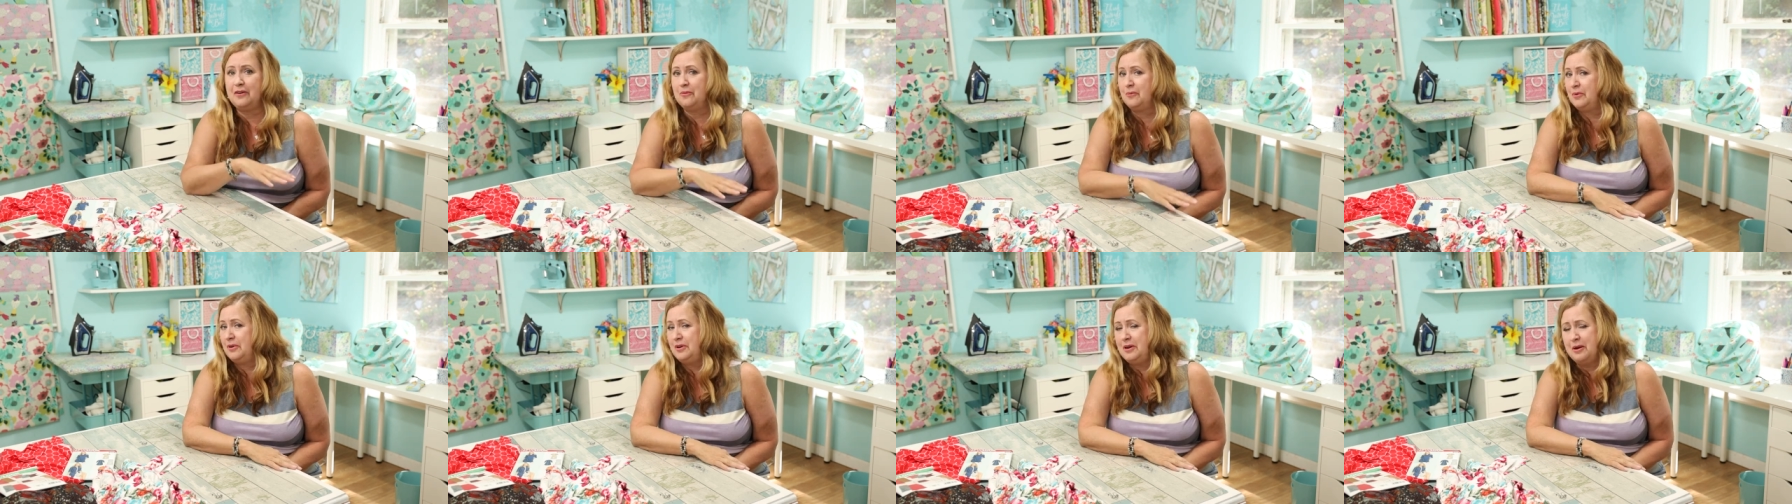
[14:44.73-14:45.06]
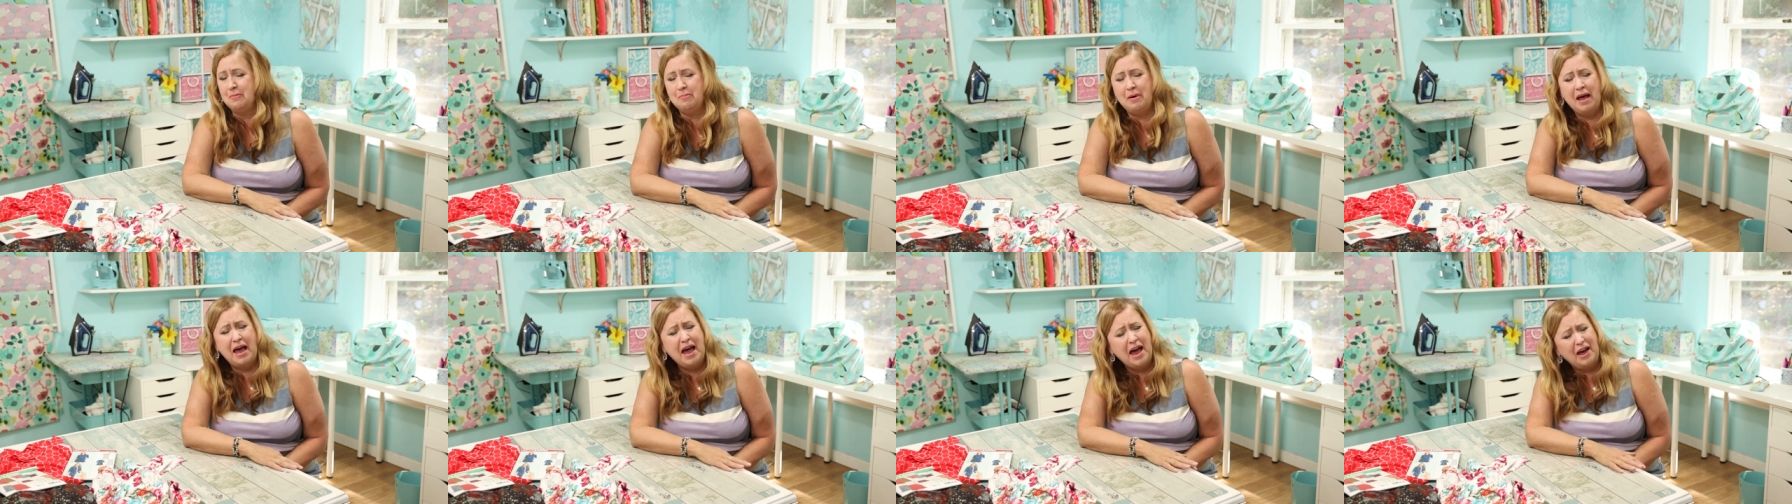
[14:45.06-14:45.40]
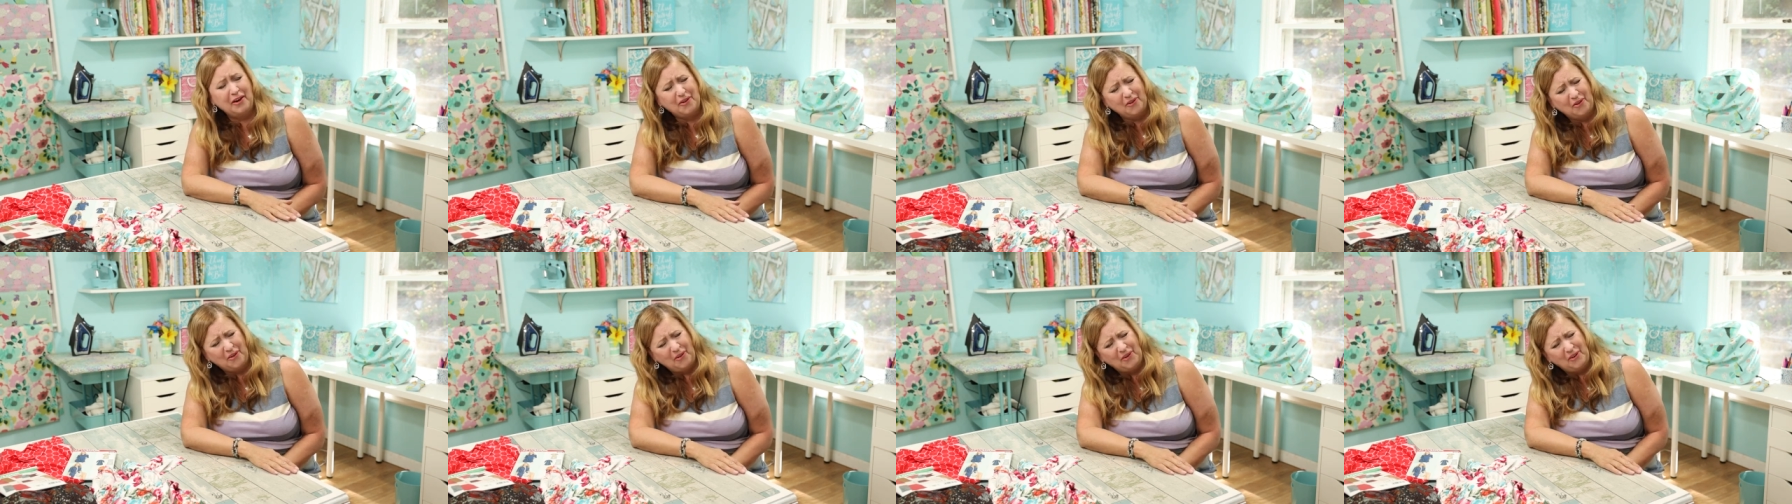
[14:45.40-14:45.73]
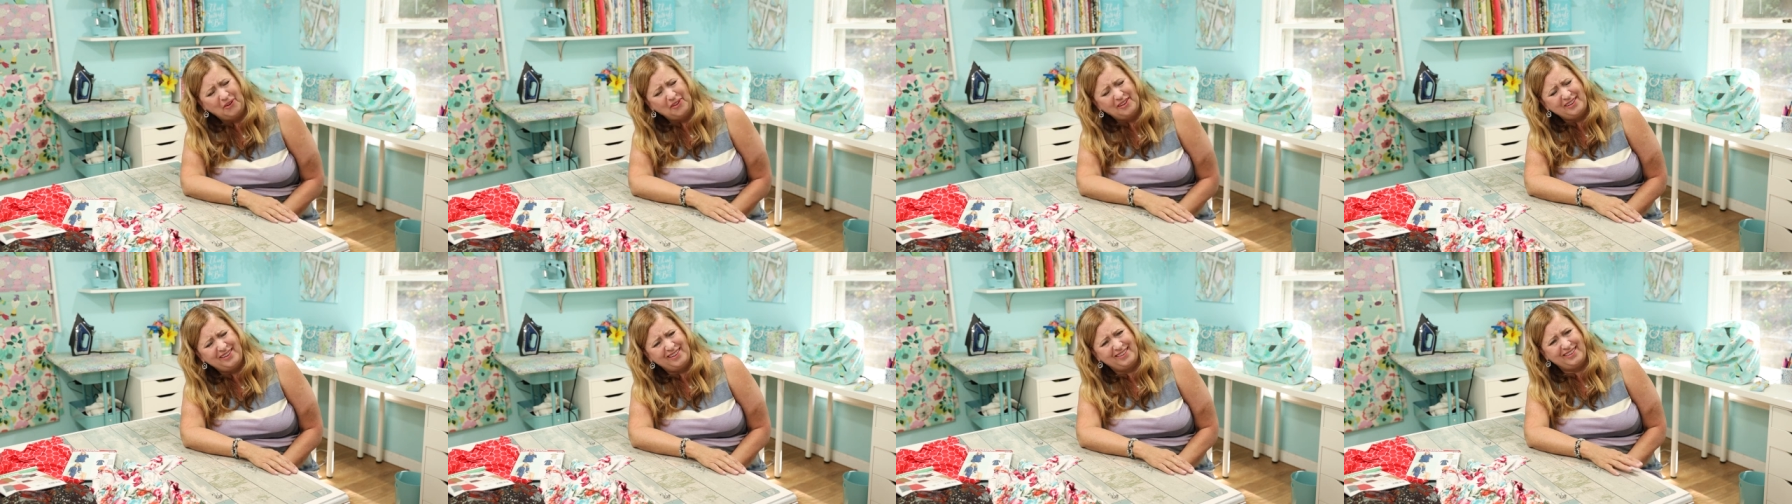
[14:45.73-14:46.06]
it wouldn't have
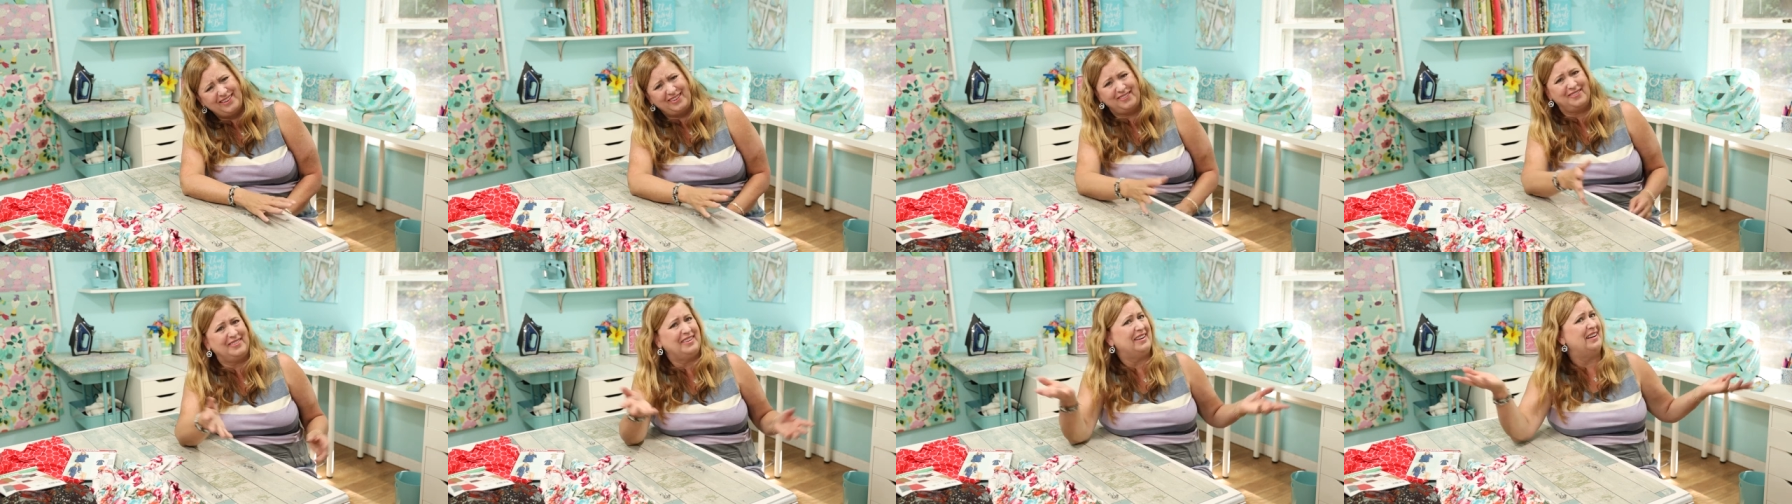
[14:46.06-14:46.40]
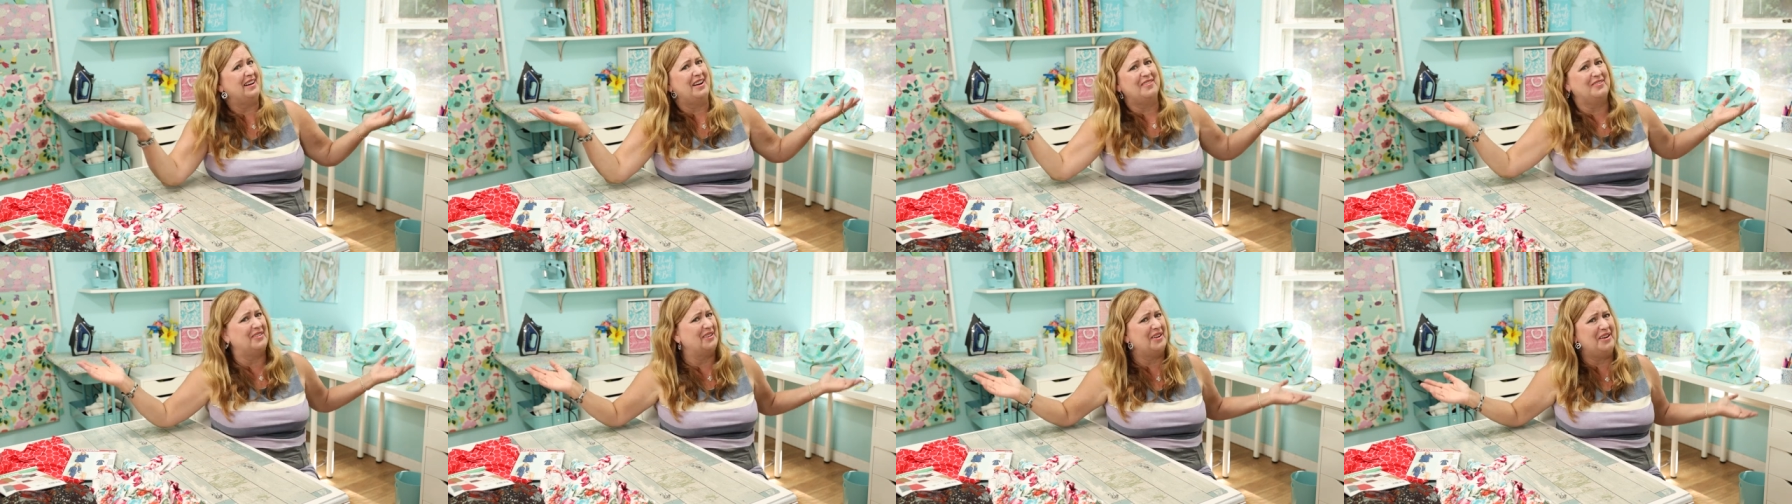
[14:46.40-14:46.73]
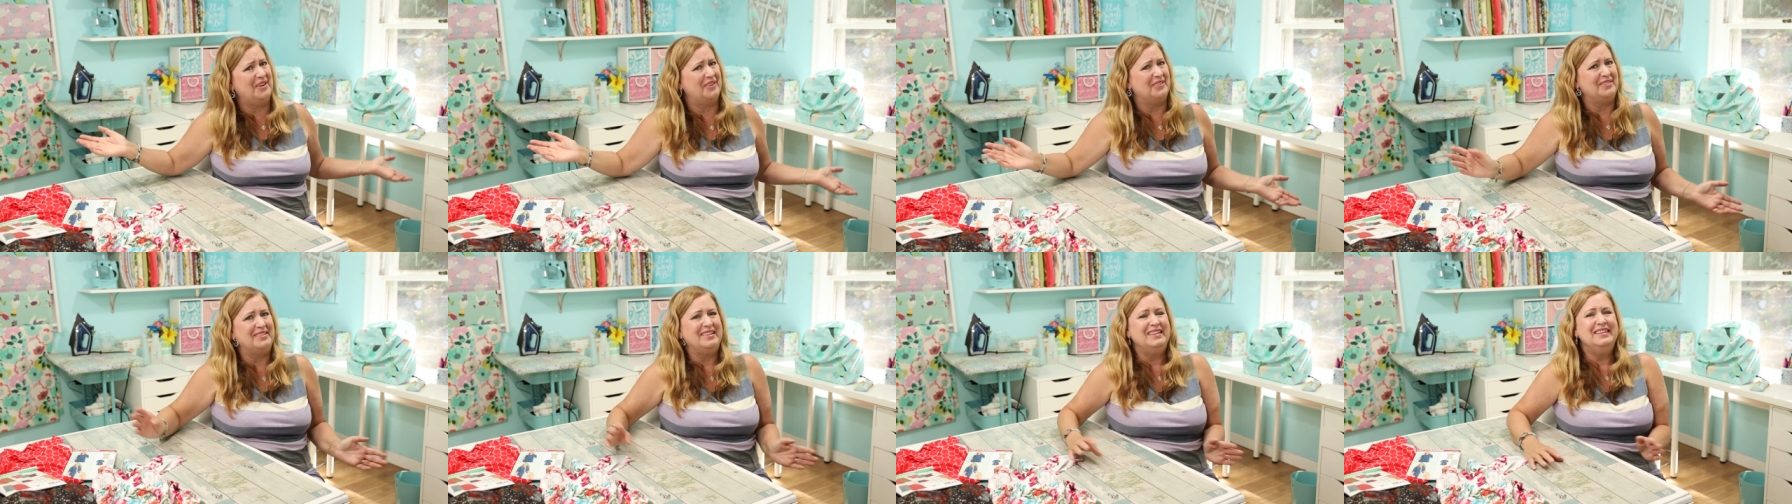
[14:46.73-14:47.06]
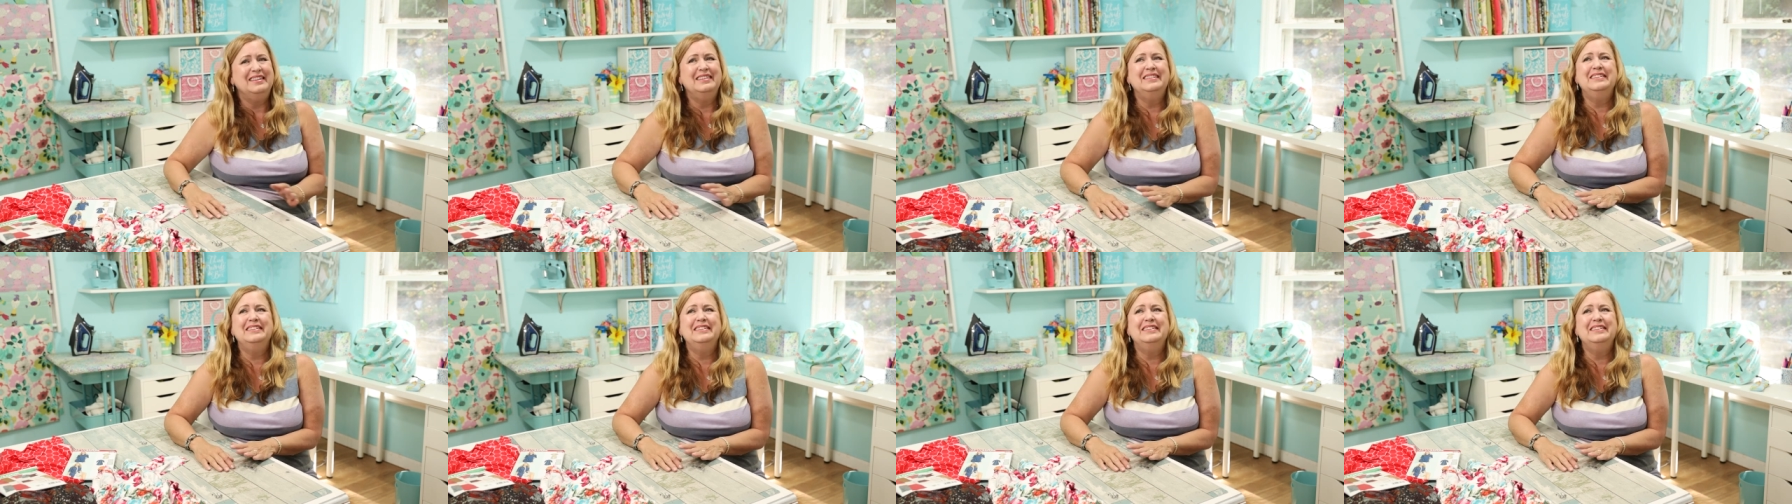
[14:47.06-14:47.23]
mattered. You would have never known.